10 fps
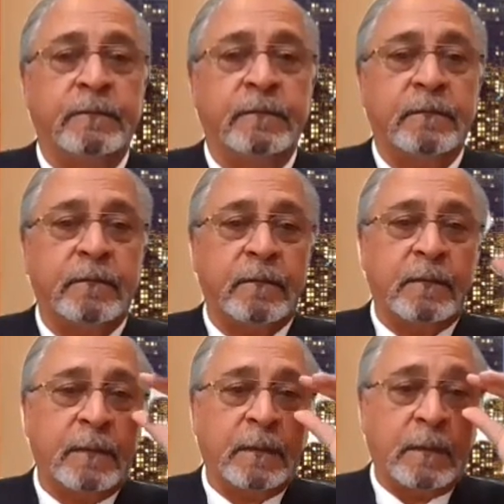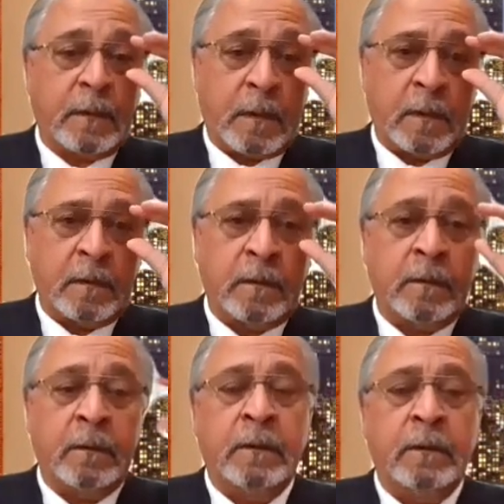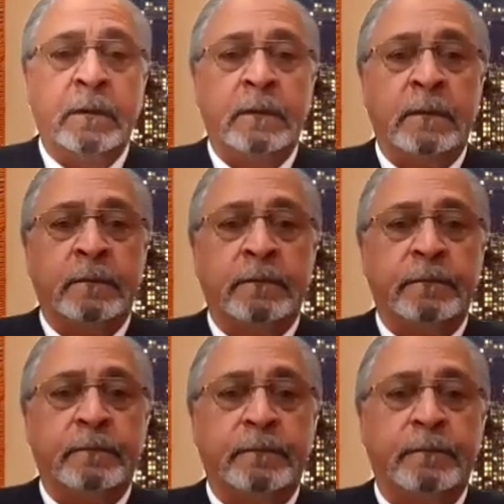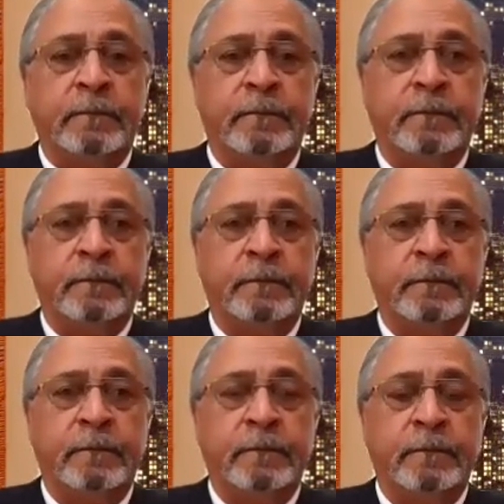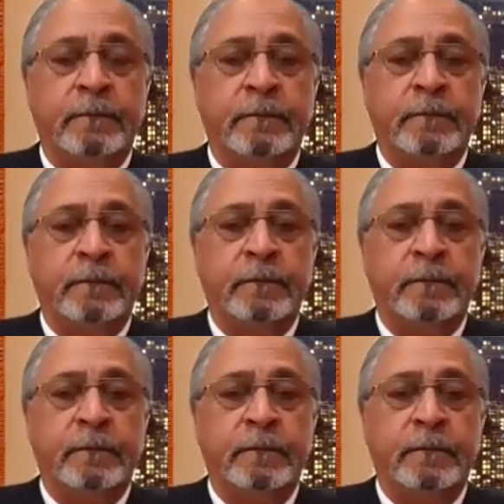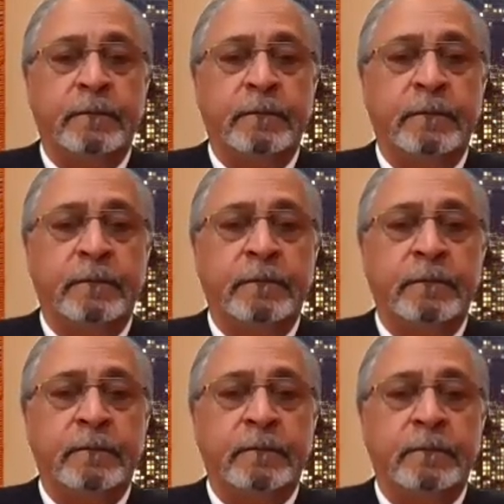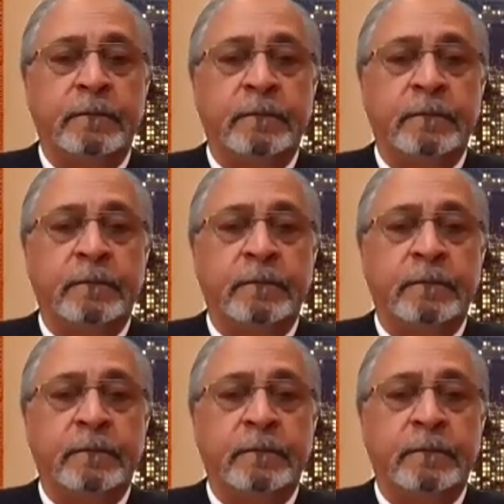The person shown says nothing.